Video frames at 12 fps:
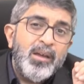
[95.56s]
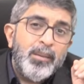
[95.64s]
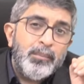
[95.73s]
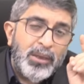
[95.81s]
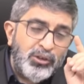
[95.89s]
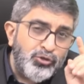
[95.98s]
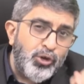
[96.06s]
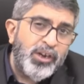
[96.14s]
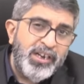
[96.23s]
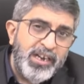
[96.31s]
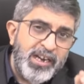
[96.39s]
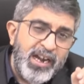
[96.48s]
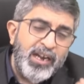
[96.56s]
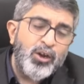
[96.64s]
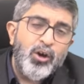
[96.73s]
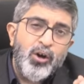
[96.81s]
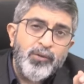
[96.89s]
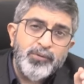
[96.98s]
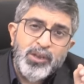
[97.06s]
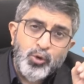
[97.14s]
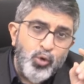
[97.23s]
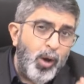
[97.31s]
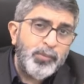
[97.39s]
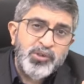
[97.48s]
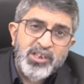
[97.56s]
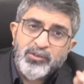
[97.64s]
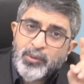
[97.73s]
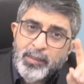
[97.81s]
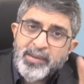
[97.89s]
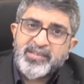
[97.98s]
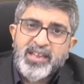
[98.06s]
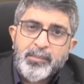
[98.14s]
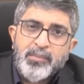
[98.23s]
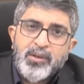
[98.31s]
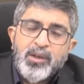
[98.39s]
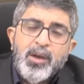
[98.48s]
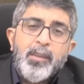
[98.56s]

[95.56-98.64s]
maturity date of the two options will be same,